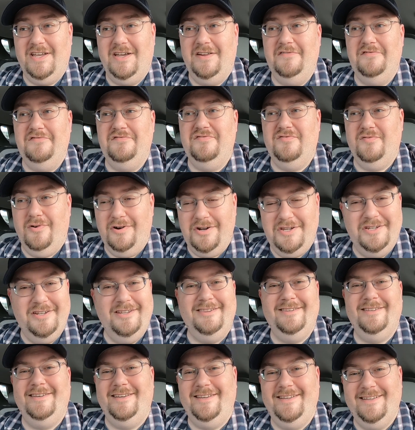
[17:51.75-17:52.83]

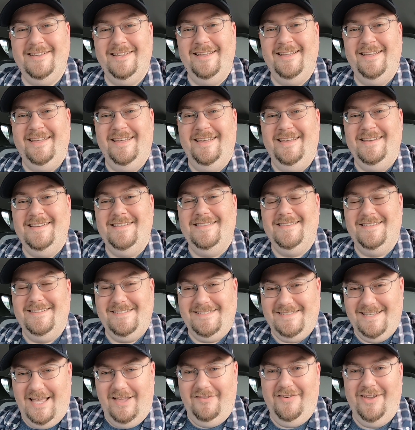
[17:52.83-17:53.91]
Unfortunately, this
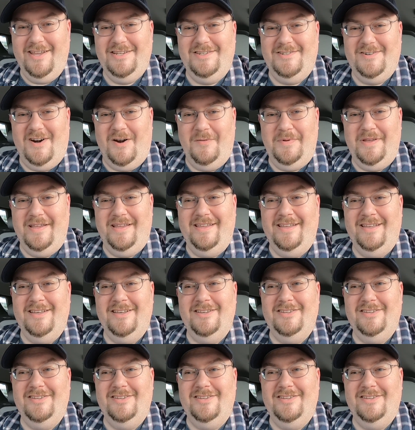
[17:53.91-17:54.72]
Salvation Army